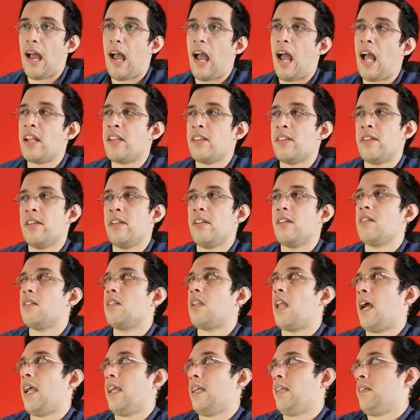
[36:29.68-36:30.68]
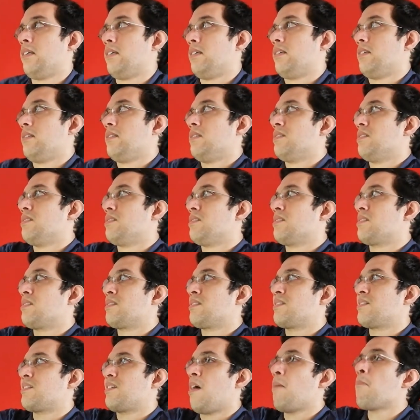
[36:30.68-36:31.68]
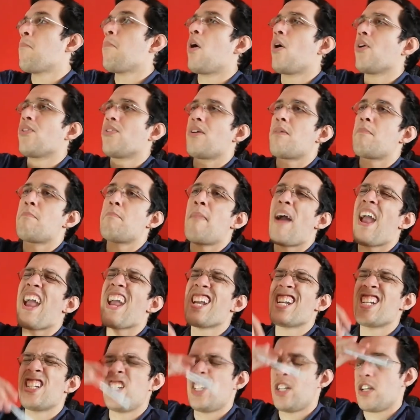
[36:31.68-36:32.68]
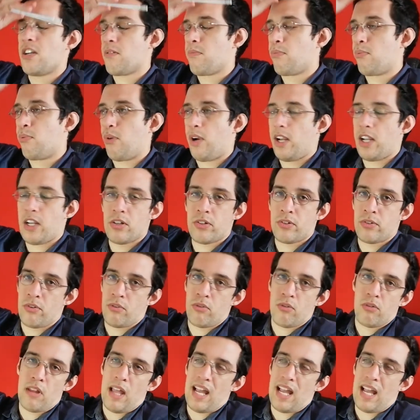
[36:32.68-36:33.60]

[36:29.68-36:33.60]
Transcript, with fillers: Until like some other major breakthrough,